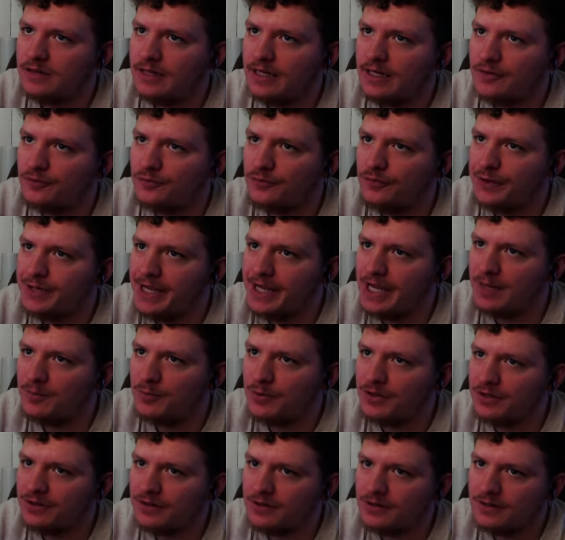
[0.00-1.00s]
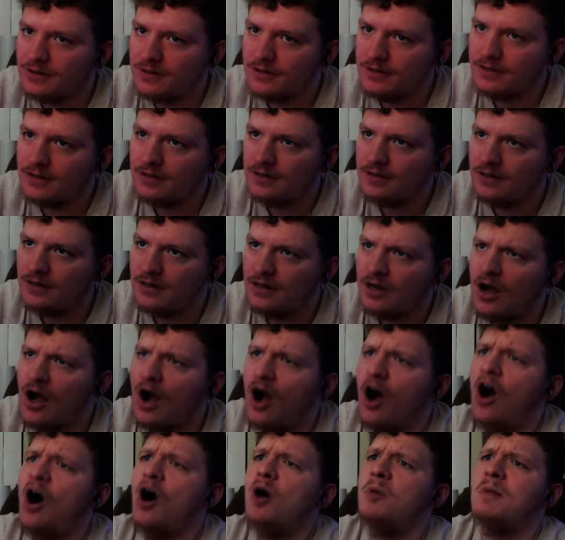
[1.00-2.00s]
Got a free aim when you're...
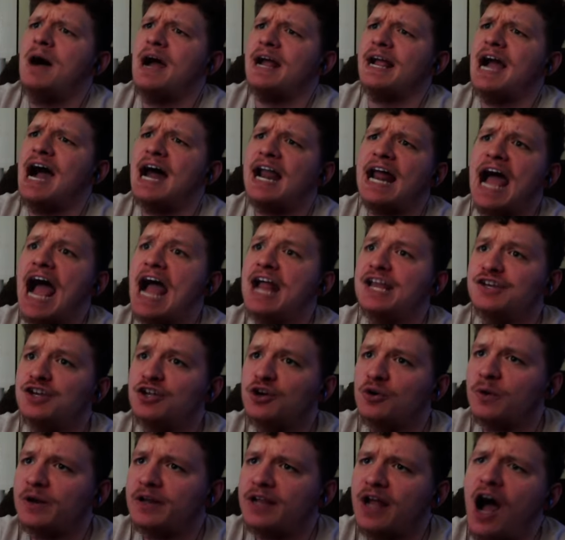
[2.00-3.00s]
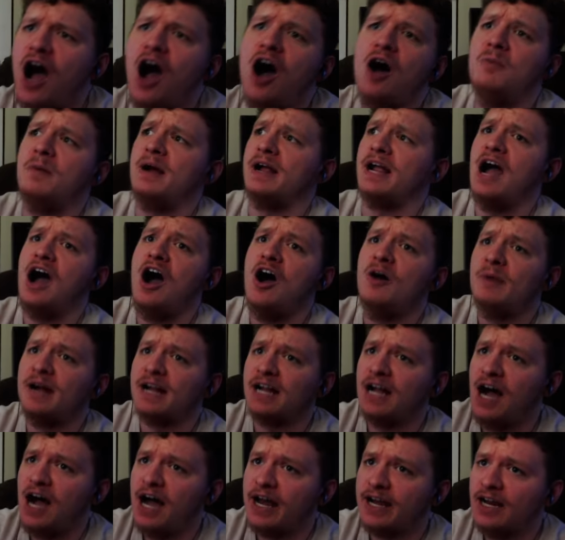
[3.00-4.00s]
Oh my god, I, I knew he. Oh my god, oh my
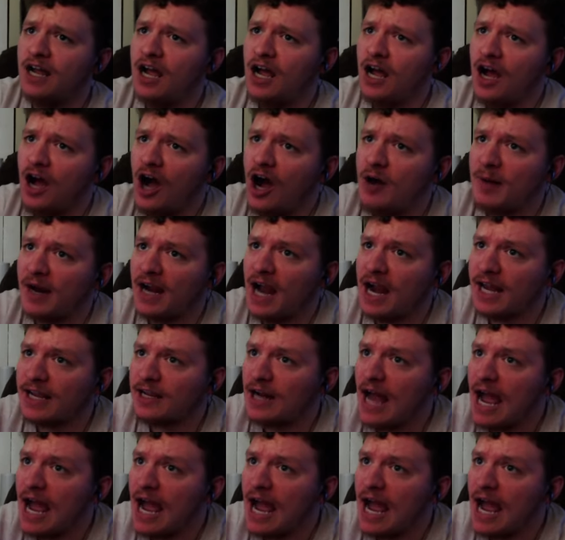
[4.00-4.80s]
god. Oh my god, I